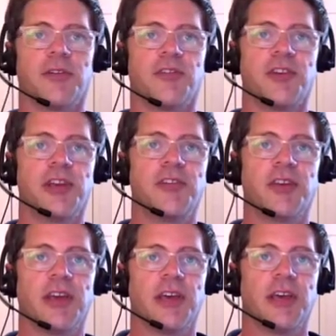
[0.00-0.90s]
Code
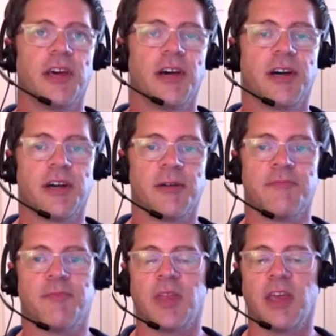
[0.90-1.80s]
Exchange.
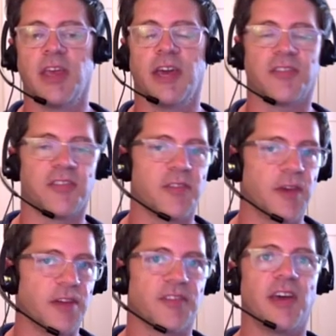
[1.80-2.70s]
Um, as
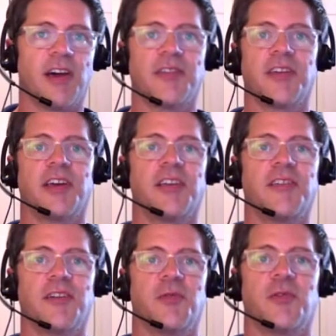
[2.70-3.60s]
as Thousand
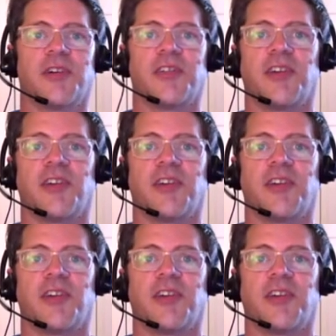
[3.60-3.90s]
Eyes, you know, we're